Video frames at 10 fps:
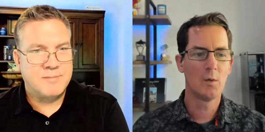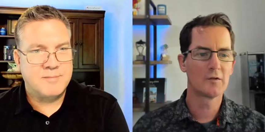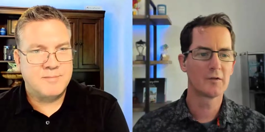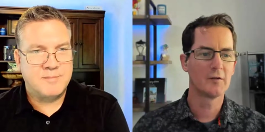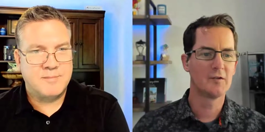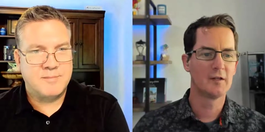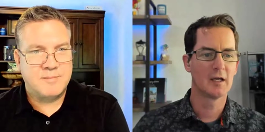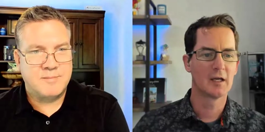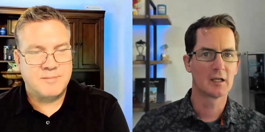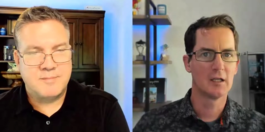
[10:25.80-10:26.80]
Speaker 1: of the ones that I've
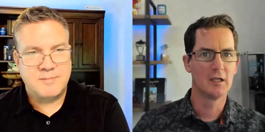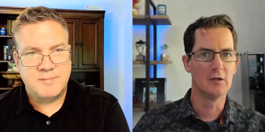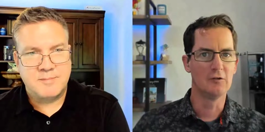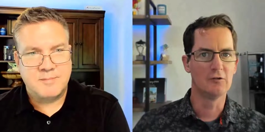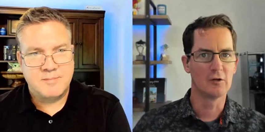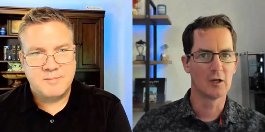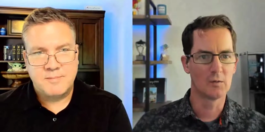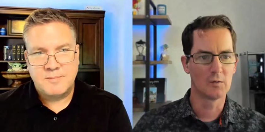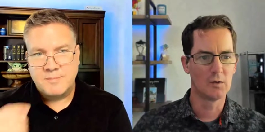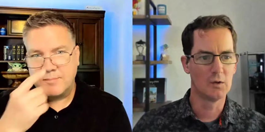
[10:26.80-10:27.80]
seen like in
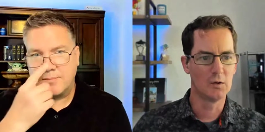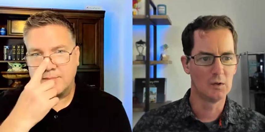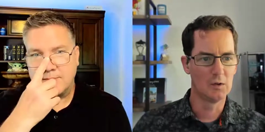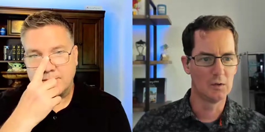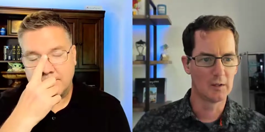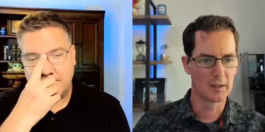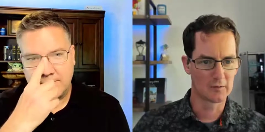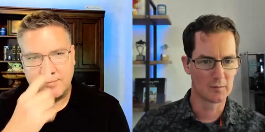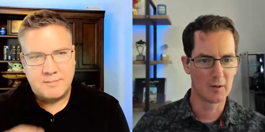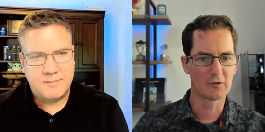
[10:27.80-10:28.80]
general,
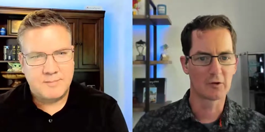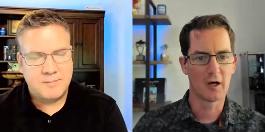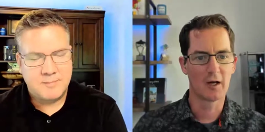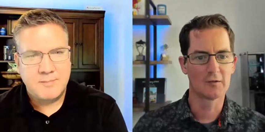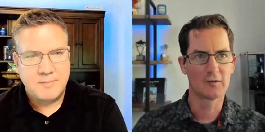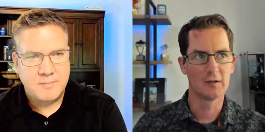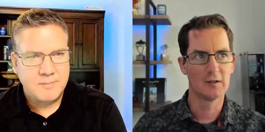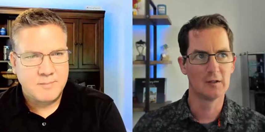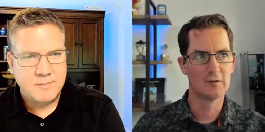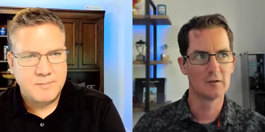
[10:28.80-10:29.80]
like as a major cost
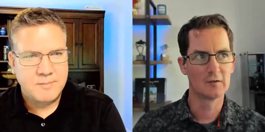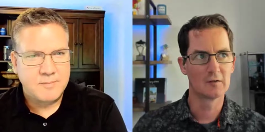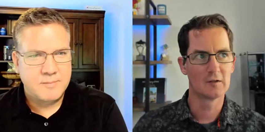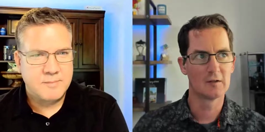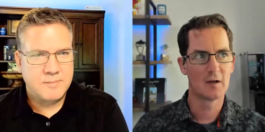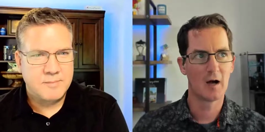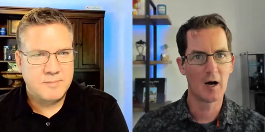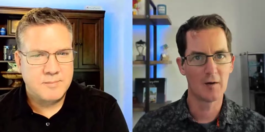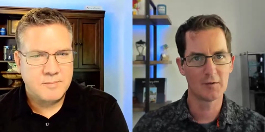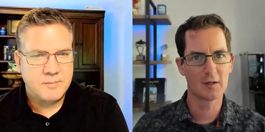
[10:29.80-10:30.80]
is
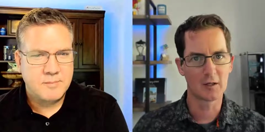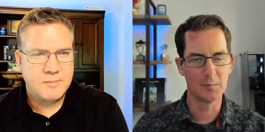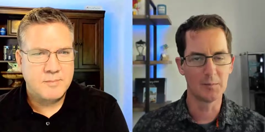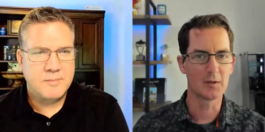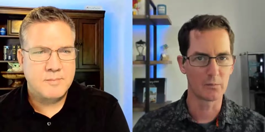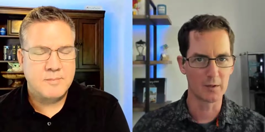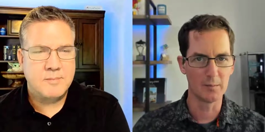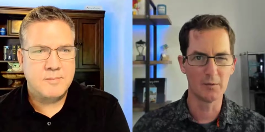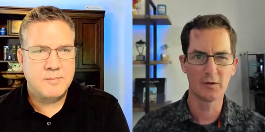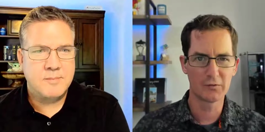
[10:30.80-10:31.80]
often a complete
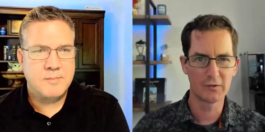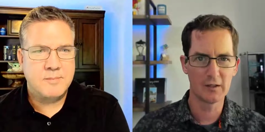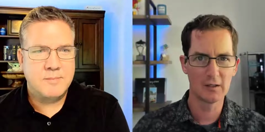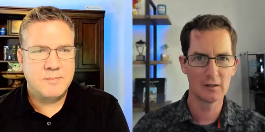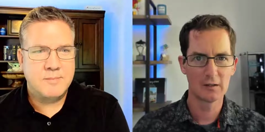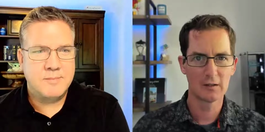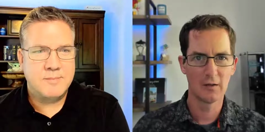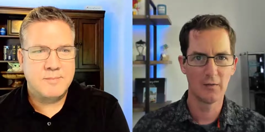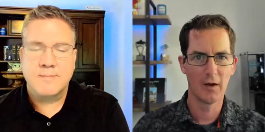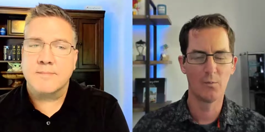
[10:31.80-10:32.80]
rebuild is needed
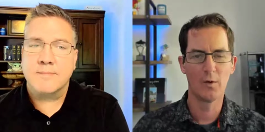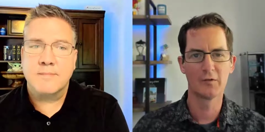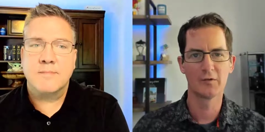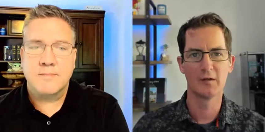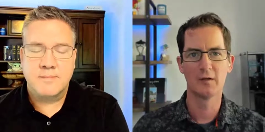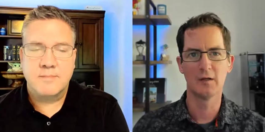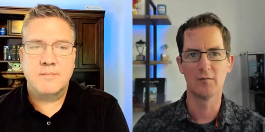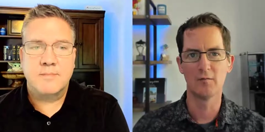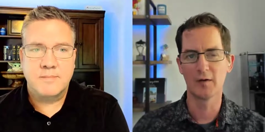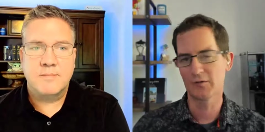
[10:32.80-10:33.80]
and that mm-hmm. wasn't
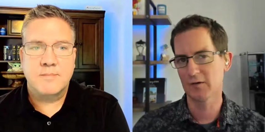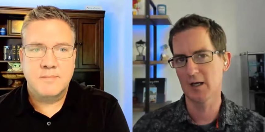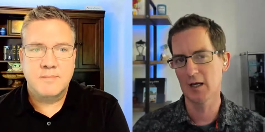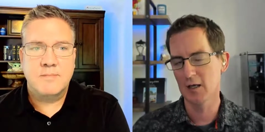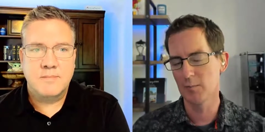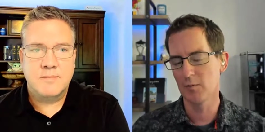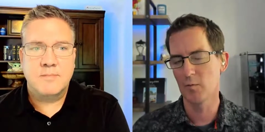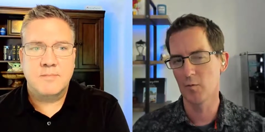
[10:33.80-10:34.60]
investigated